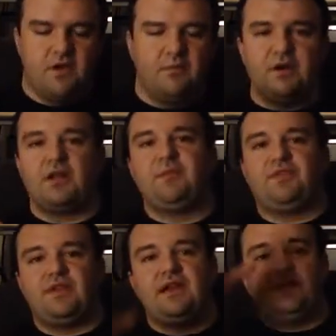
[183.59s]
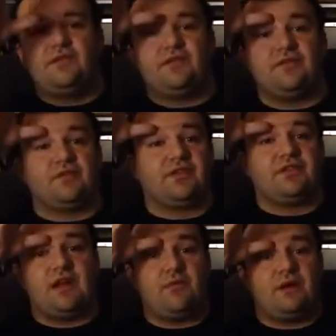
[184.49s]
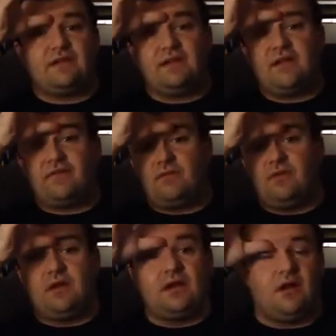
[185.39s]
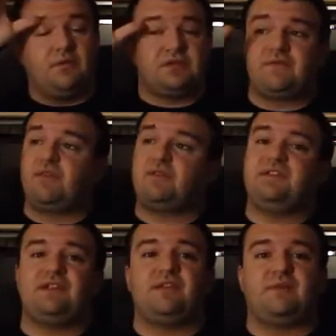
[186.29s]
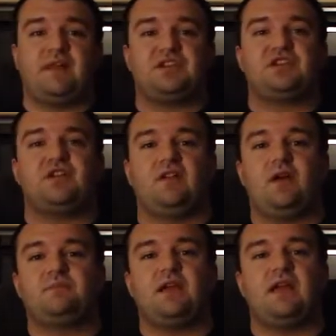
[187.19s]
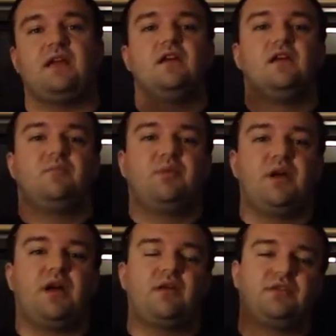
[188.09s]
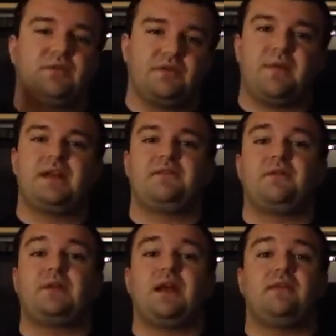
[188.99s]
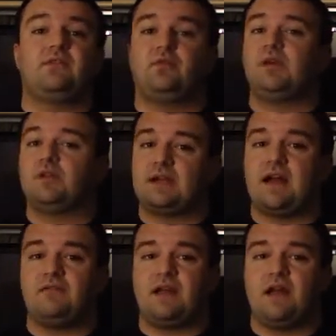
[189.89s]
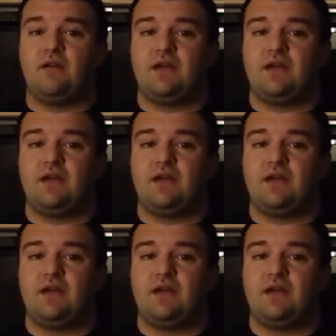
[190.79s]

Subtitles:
a couple things. The first thing I want to tell everyone, which I've already said in my last channel update, but I just want to remind everyone I have a Twitter account now.